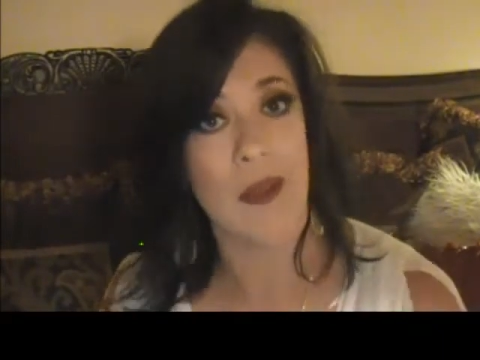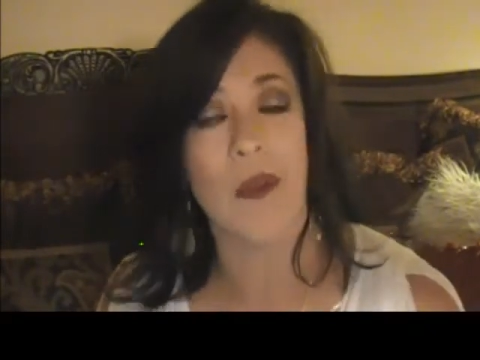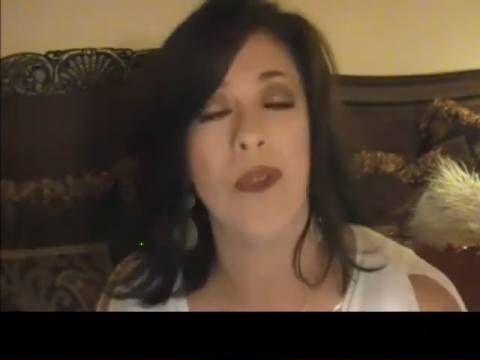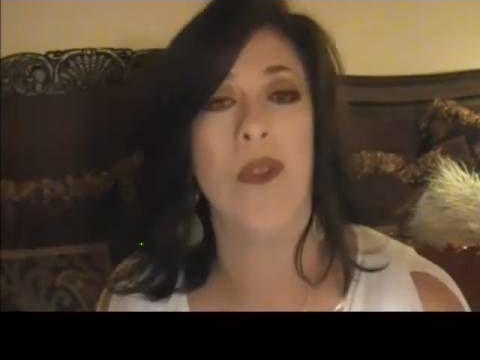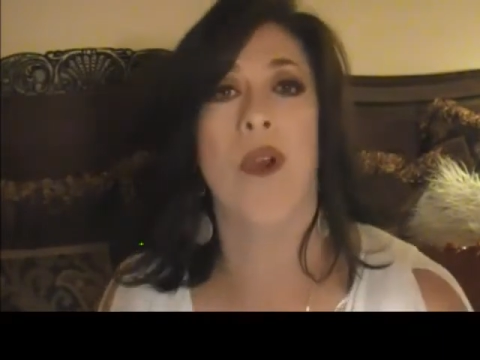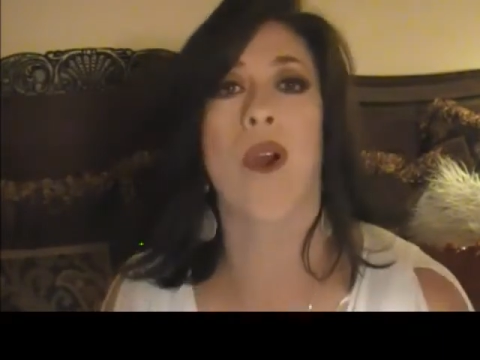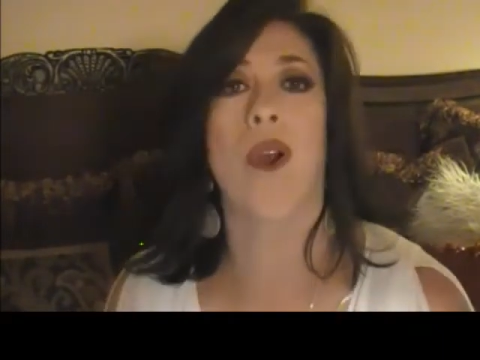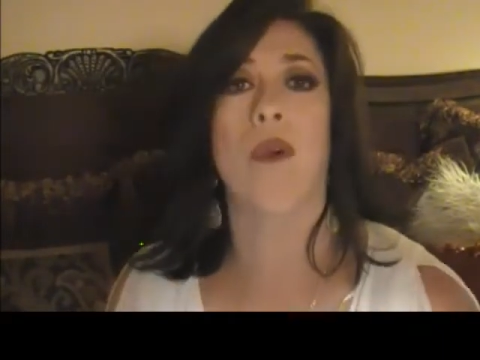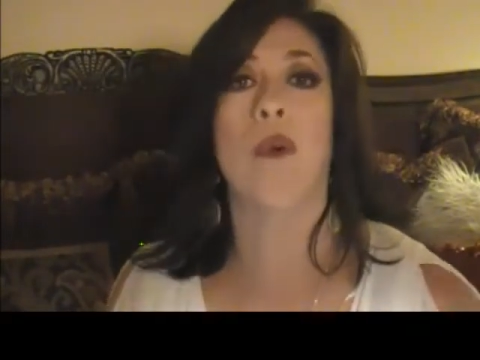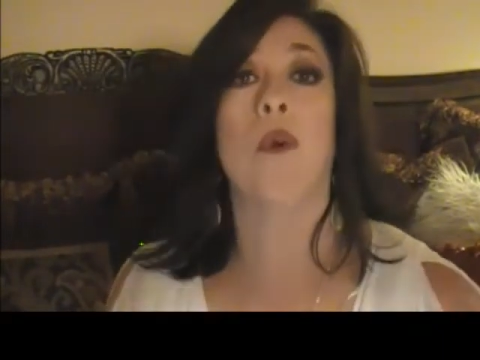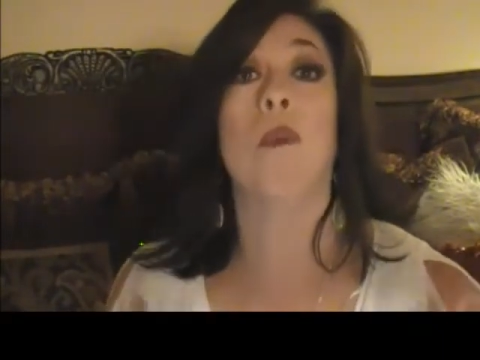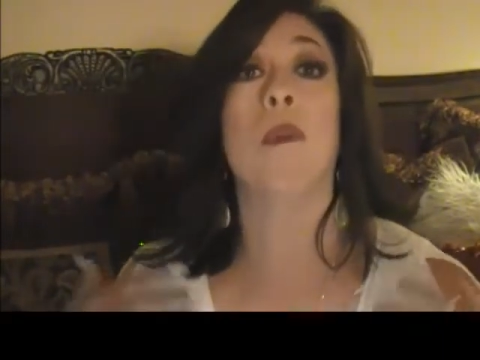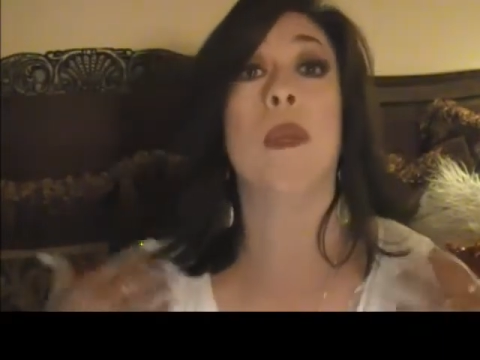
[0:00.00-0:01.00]
with your heart,
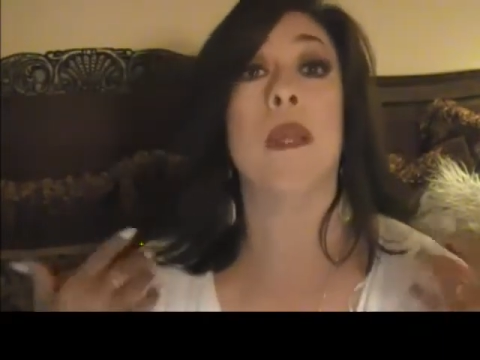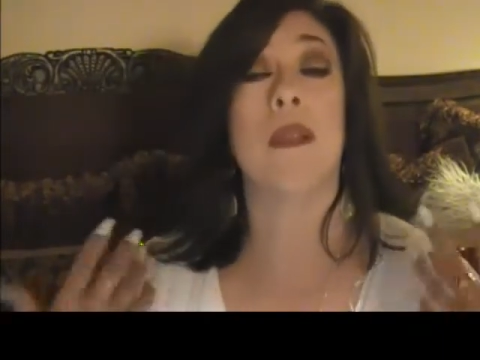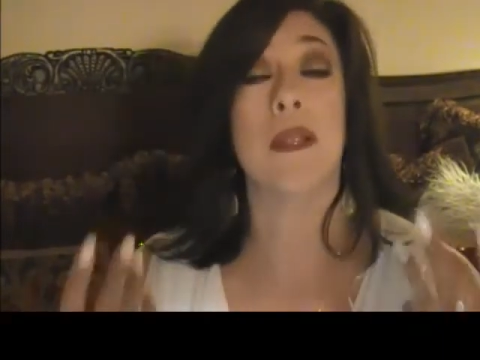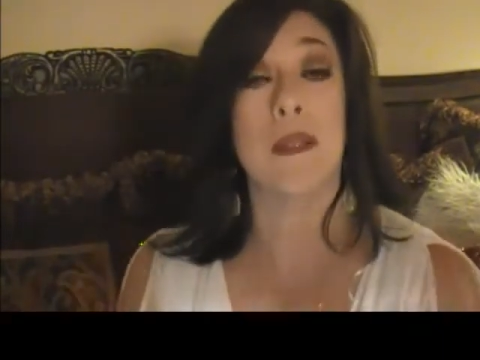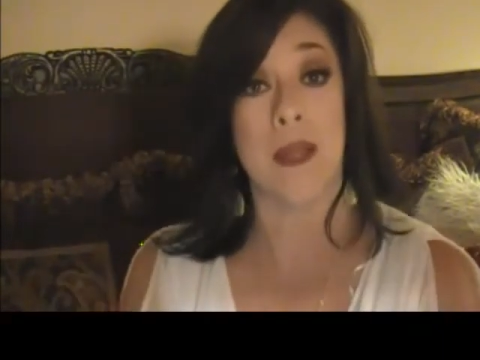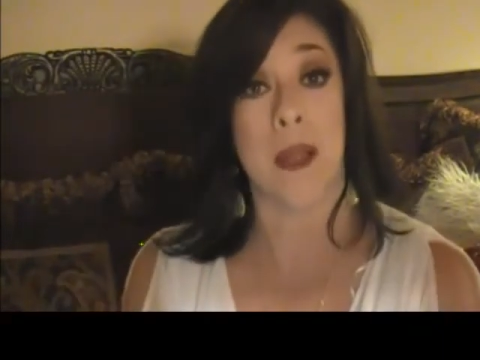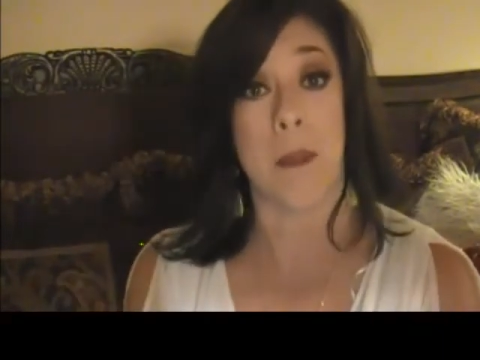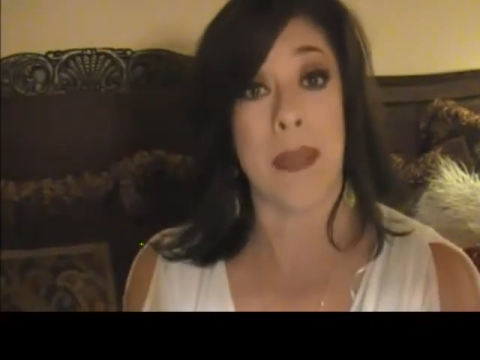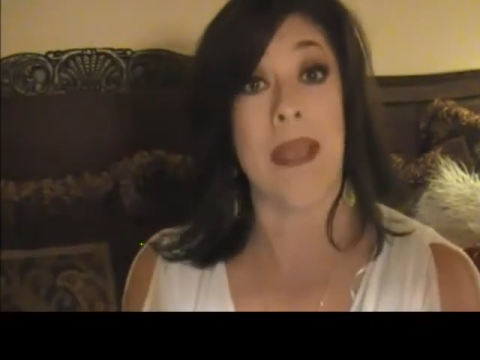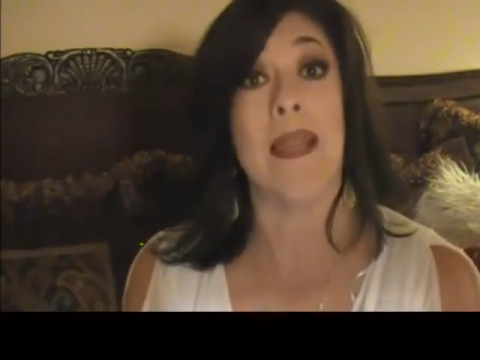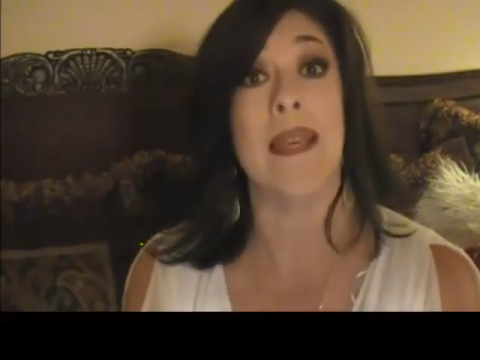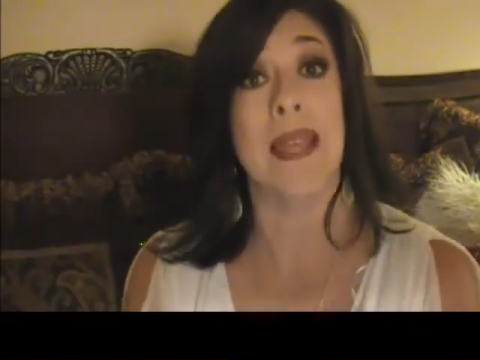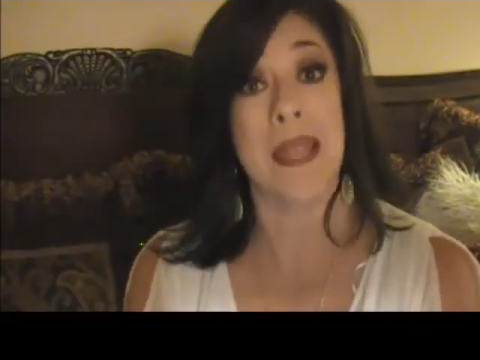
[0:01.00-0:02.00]
will
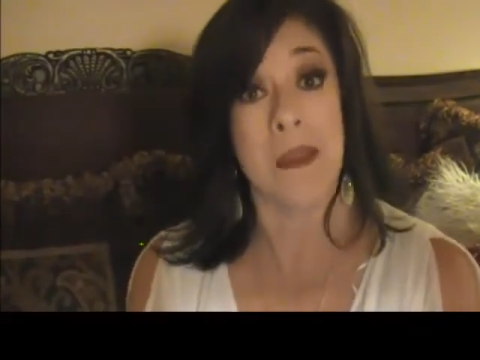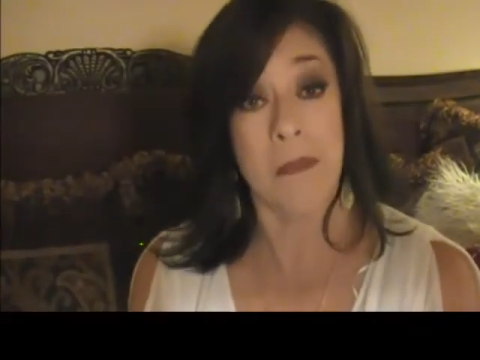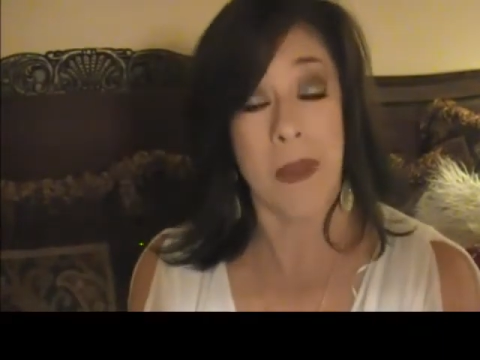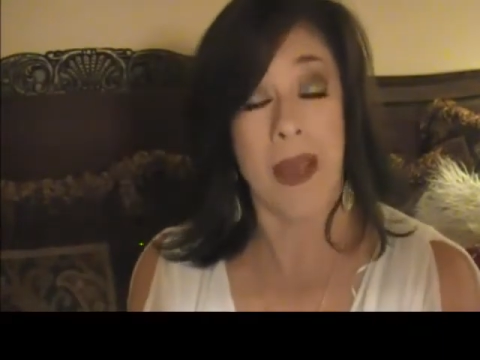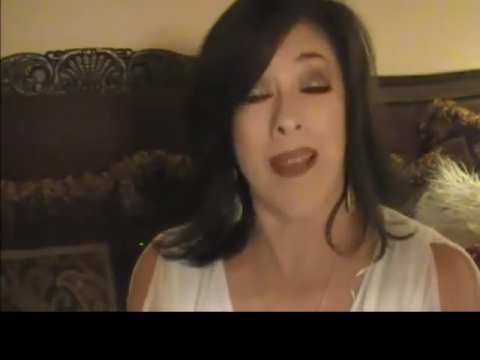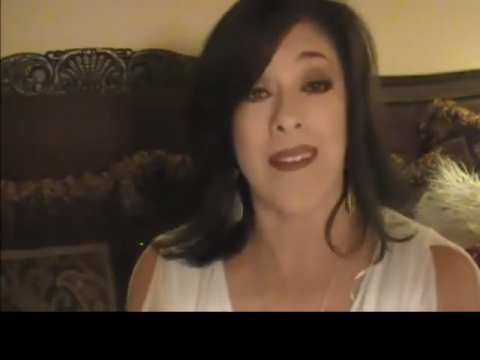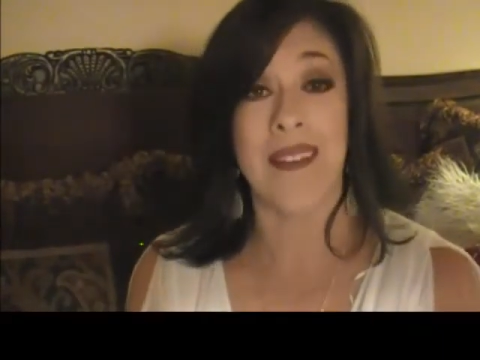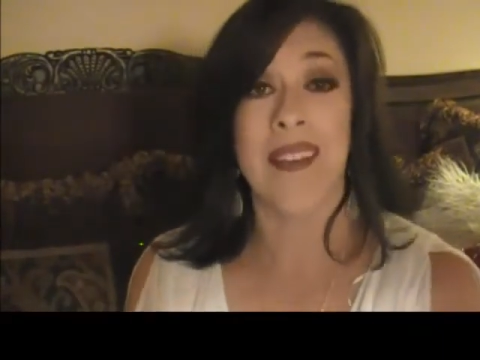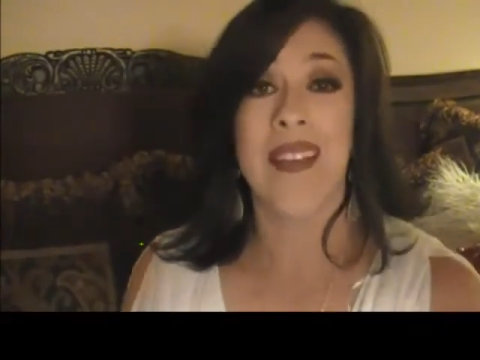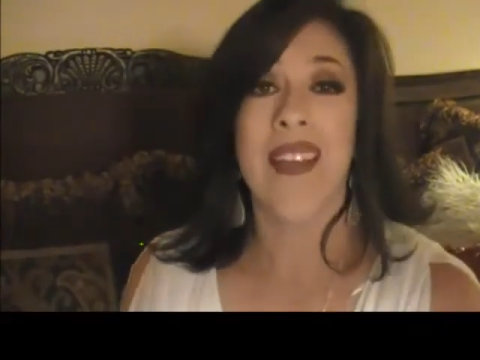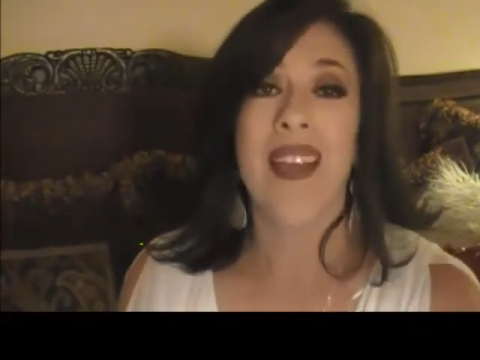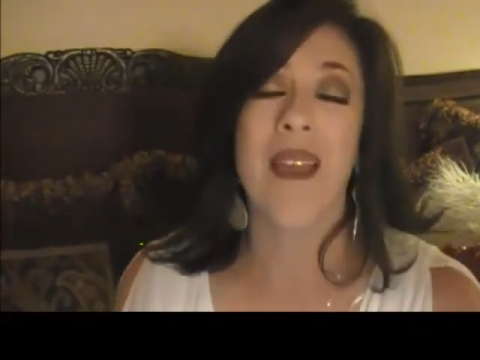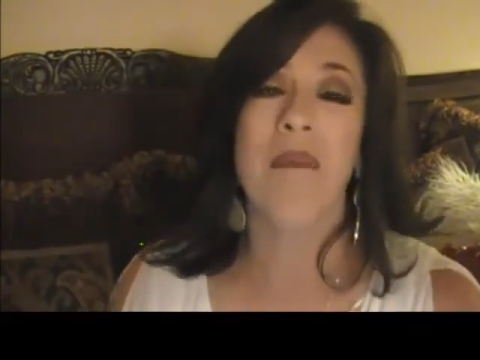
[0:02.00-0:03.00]
make an impact
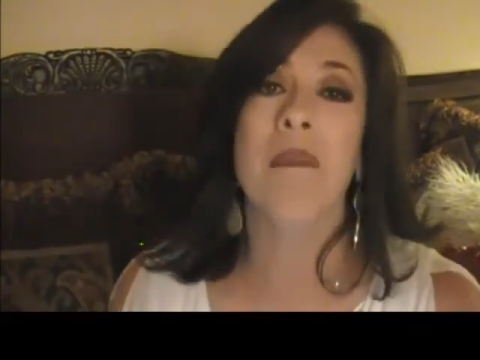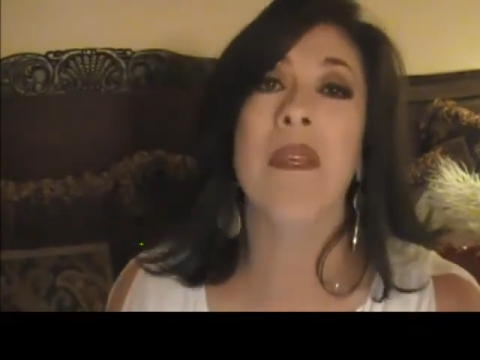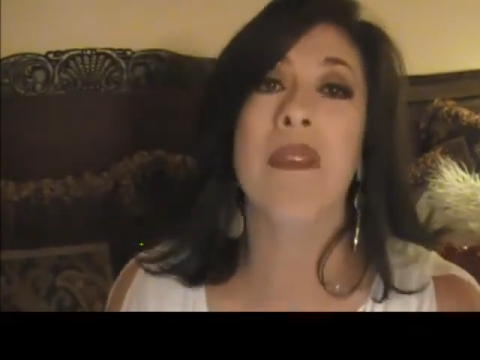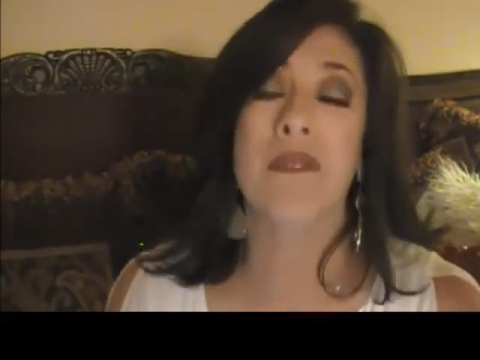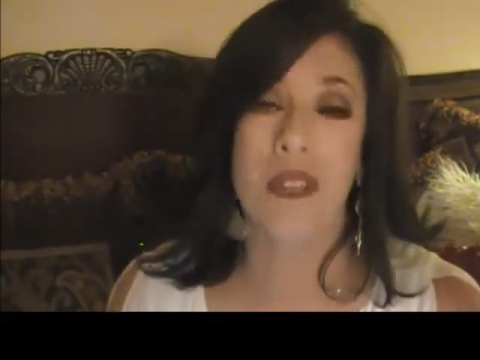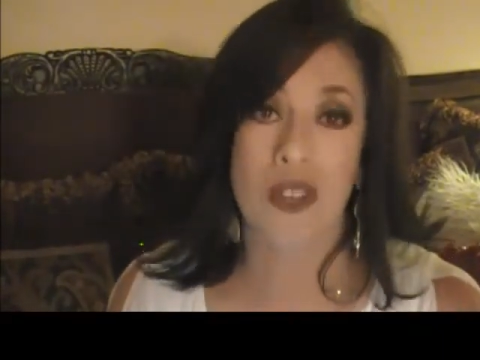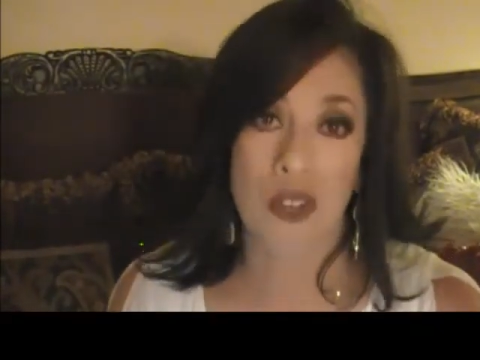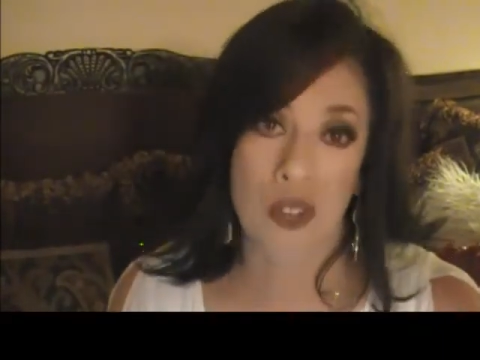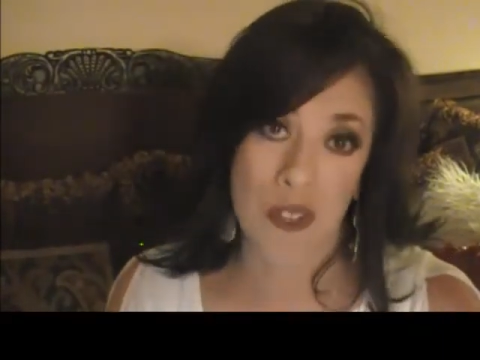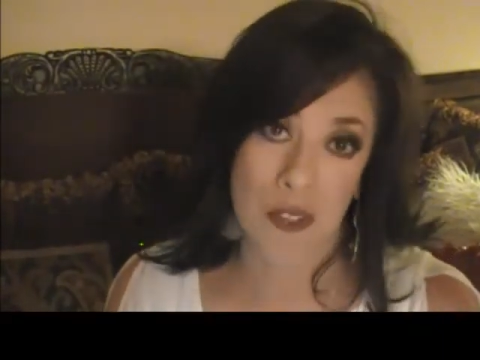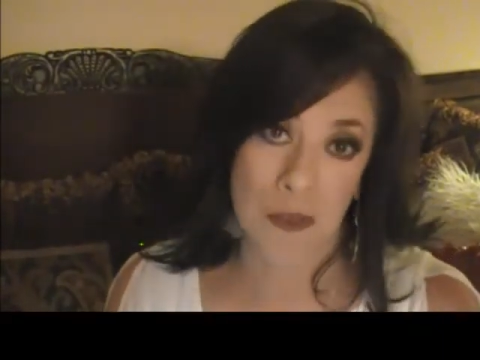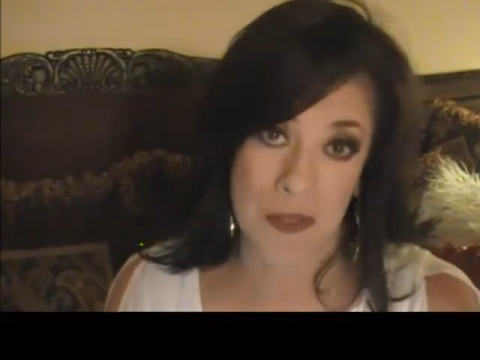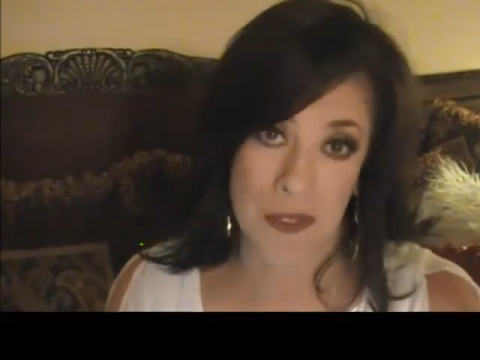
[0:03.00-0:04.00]
and be of
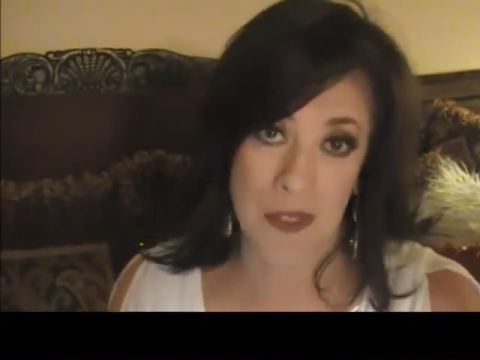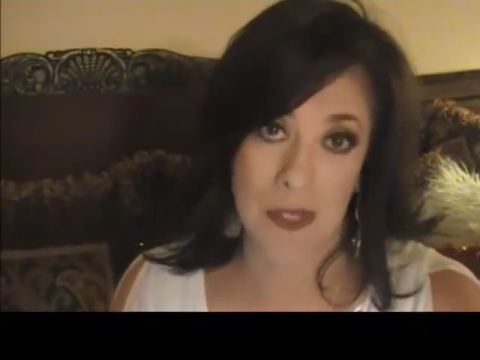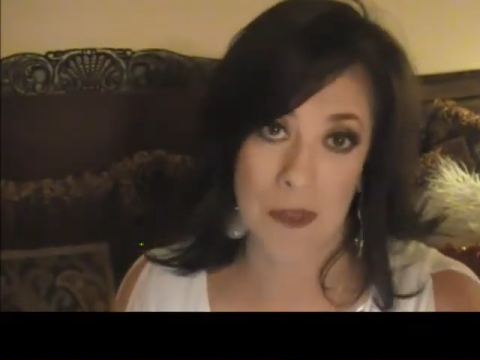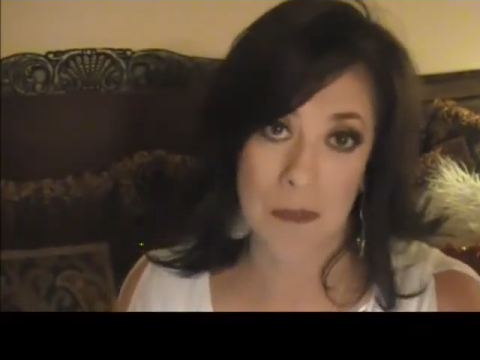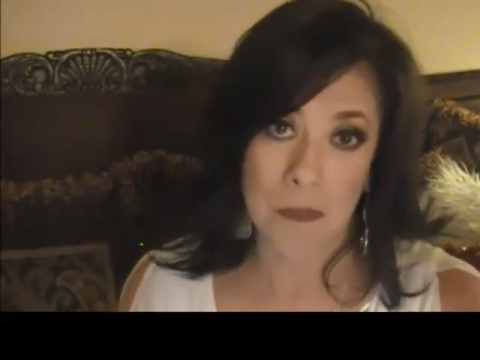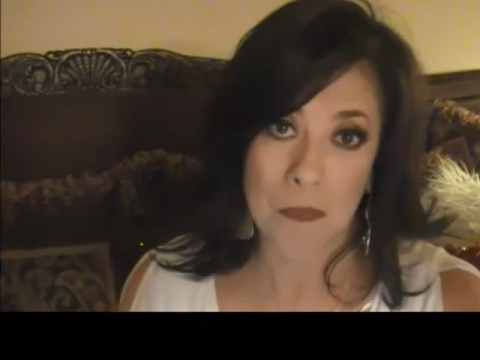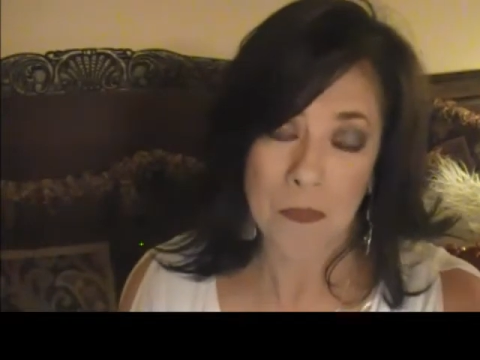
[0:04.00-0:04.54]
encouragement to you.